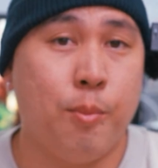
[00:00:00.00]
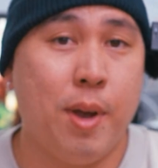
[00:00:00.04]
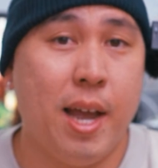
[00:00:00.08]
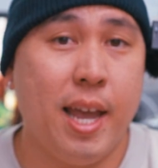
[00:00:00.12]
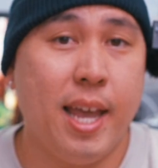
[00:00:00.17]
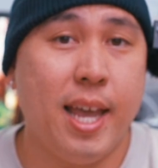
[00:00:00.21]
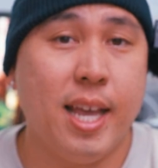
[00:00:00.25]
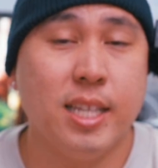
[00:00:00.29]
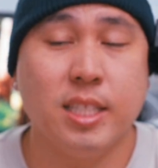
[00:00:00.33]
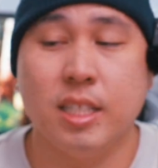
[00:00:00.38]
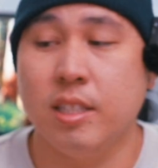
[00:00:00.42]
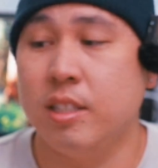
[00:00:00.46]
my
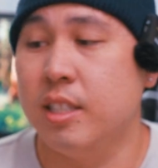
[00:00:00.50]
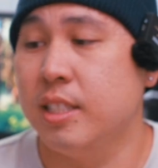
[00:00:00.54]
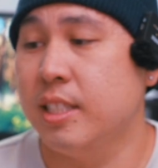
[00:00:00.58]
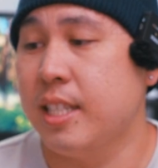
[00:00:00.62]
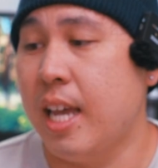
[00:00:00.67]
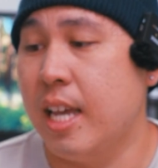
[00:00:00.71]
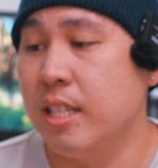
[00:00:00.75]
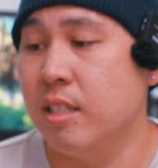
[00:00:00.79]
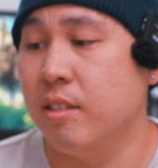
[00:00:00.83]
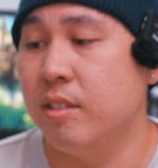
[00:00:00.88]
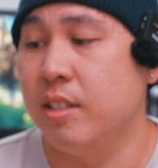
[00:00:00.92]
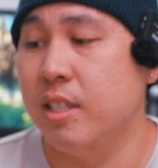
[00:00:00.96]
hands and the
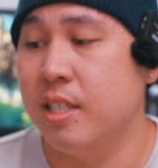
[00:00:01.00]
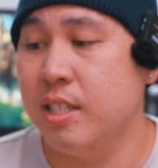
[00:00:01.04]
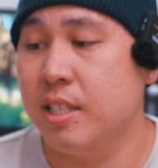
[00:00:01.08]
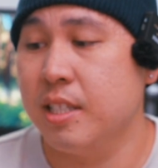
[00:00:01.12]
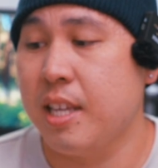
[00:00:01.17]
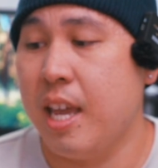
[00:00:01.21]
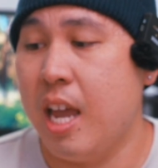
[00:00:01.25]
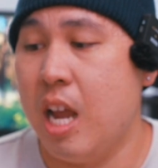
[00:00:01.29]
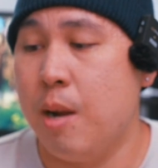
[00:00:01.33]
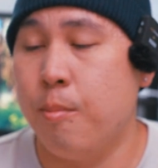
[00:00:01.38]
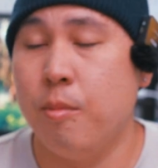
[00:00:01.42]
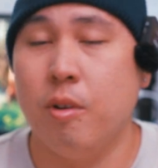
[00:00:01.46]
size of this
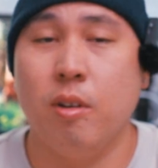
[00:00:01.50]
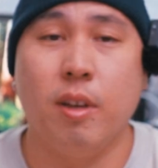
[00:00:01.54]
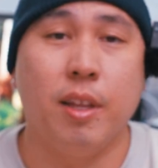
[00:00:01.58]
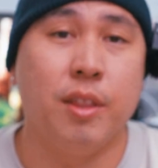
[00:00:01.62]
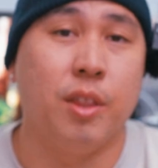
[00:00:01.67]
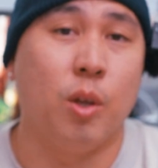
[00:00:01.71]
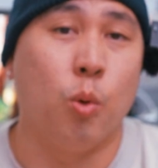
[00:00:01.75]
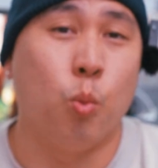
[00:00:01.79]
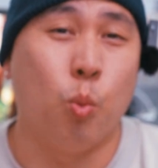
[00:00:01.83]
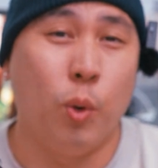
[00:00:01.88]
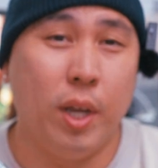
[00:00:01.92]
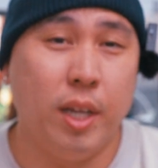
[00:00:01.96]
camera and
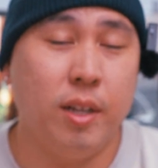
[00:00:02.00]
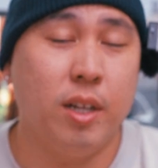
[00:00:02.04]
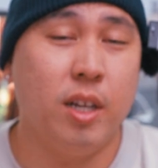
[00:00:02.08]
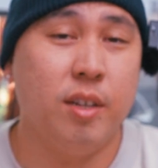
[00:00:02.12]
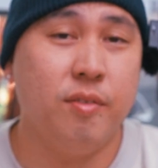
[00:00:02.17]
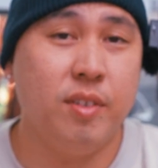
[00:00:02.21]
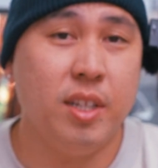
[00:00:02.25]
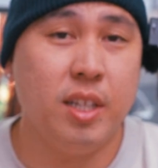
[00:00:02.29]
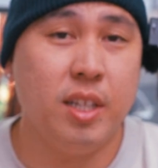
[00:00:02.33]
the weight of